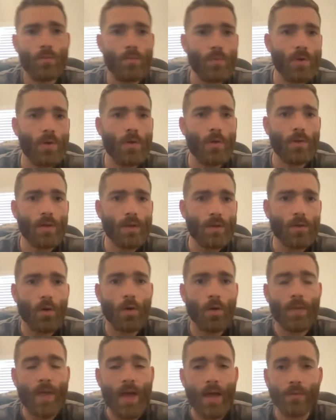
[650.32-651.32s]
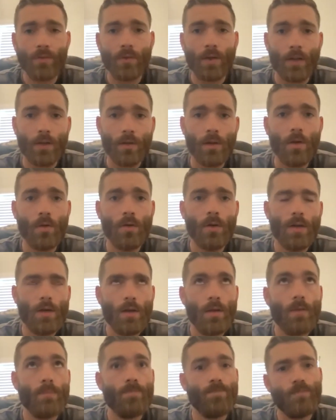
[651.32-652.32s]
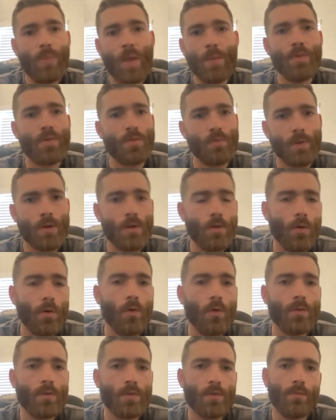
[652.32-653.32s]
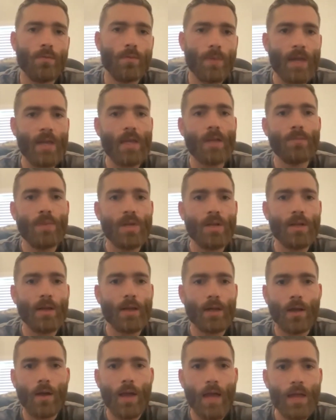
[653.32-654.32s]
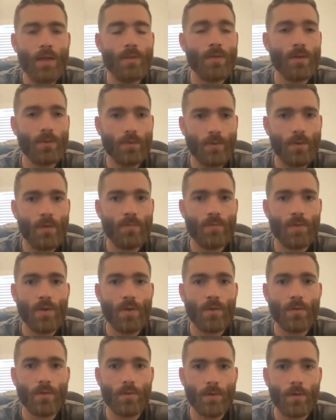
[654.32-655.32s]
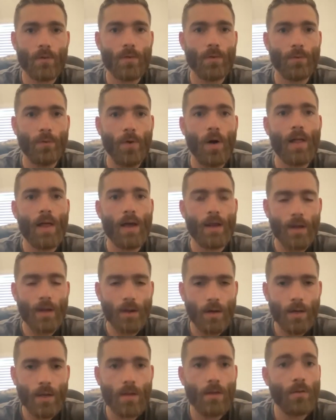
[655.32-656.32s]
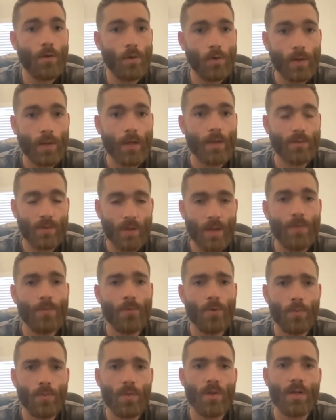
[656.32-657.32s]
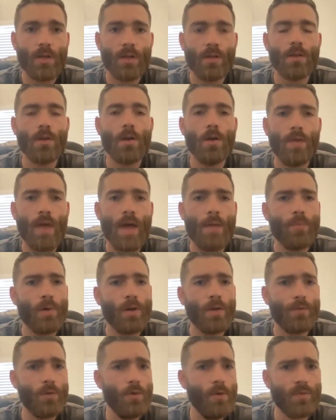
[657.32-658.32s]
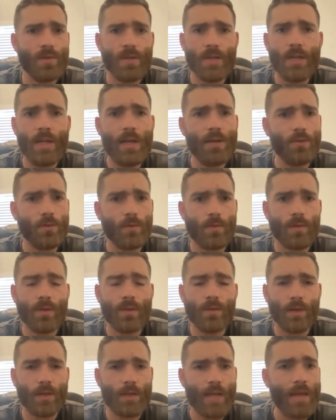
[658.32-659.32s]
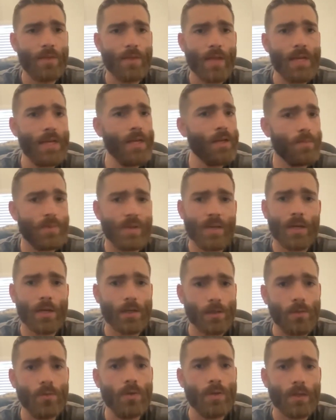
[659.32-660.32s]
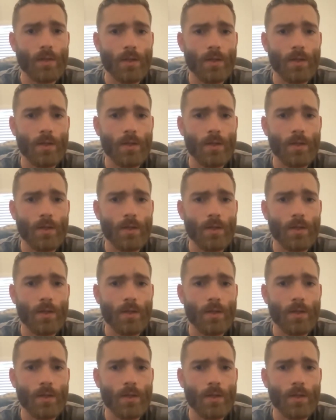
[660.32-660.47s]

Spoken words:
the adult in the house. Like, no, maybe 3-year-olds, they can be like, hey, there's a fallout area or like a safe room, you need to know that. But if you have teenagers and things like that, they need to be included